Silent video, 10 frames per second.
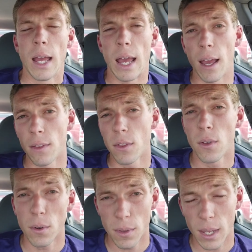And the
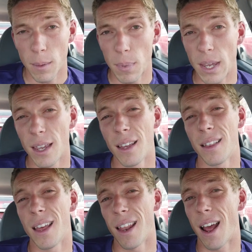third thing being
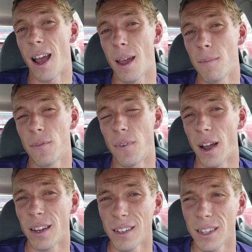that I'm
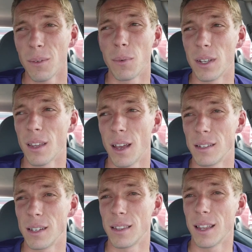finally
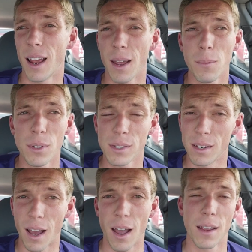realizing that I was
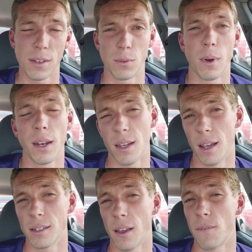not as ready
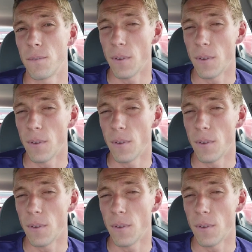as I